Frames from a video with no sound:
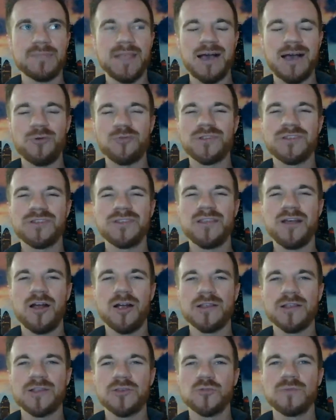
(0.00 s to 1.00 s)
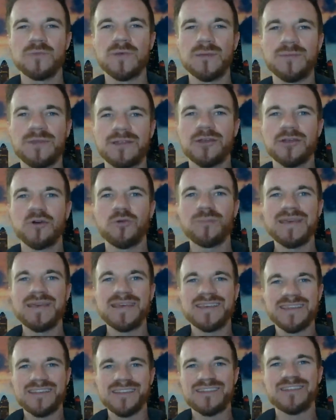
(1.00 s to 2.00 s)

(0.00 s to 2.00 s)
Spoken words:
I would argue maybe don't make it